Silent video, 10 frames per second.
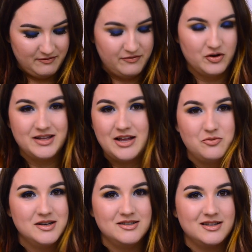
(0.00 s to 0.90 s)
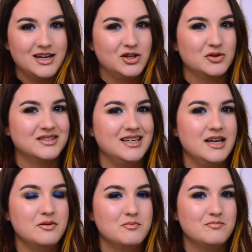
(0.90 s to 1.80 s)
for that reason I don't
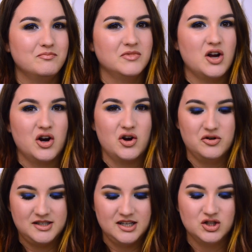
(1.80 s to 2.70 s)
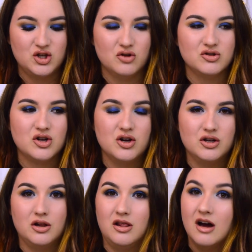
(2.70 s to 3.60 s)
think darker skin tones
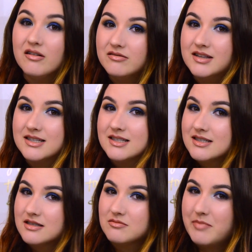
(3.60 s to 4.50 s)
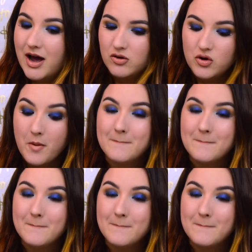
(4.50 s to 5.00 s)
gonna love this powder,